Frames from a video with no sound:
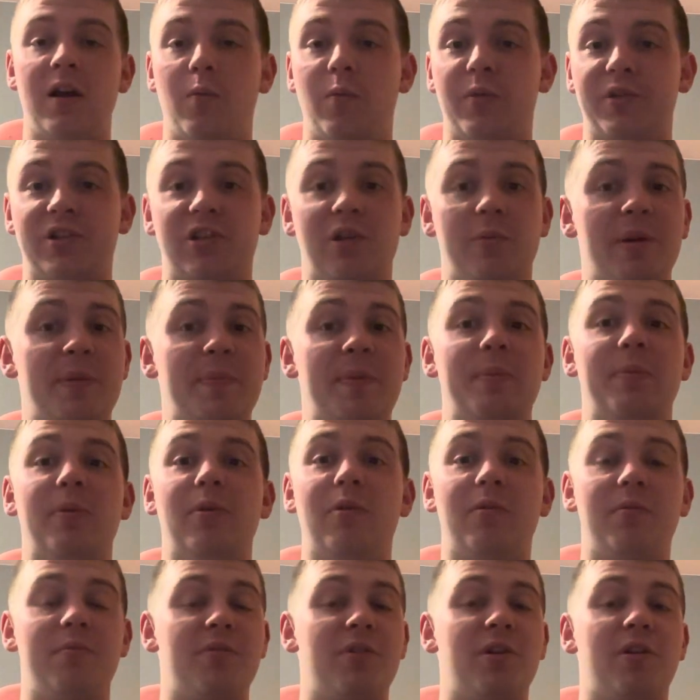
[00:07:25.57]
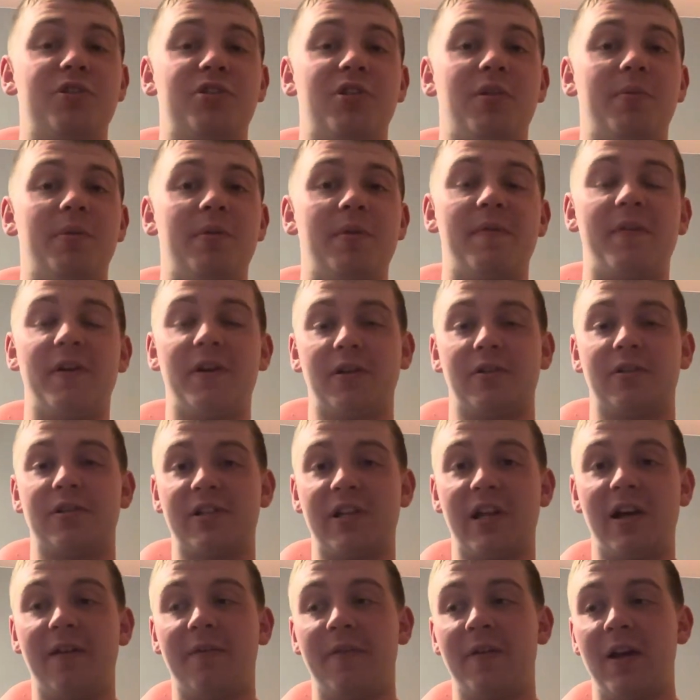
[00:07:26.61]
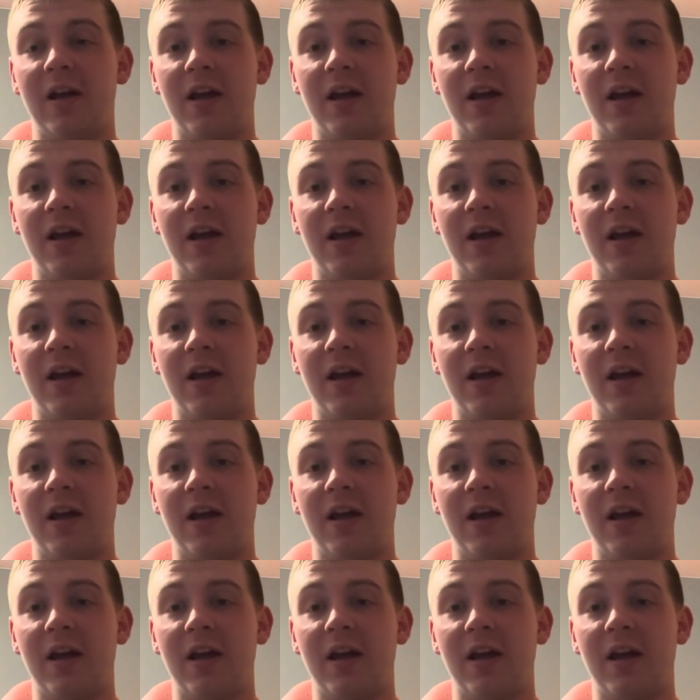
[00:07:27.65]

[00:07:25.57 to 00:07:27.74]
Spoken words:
with so many people, showing them the finger and stuff.